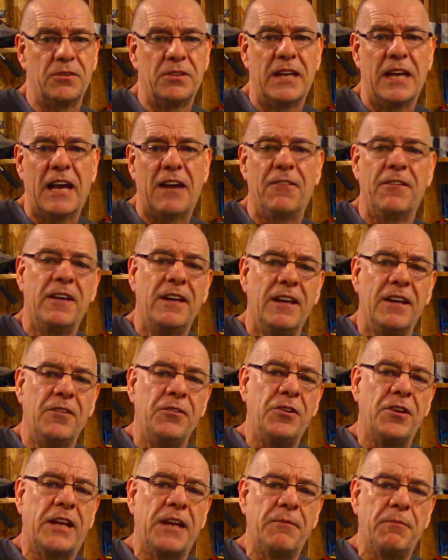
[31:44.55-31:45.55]
They have,
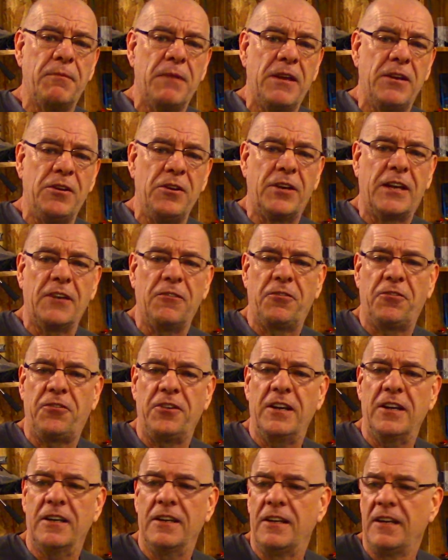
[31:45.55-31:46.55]
you can
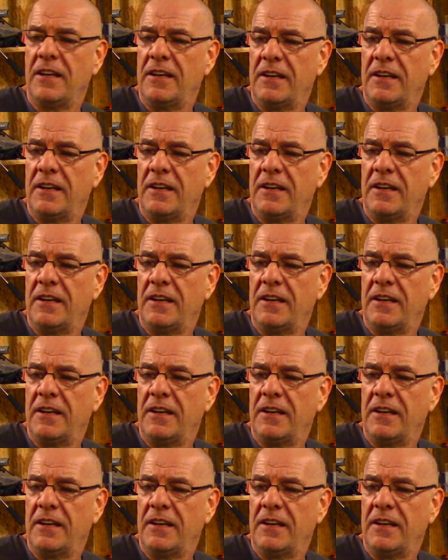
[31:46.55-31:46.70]
feel,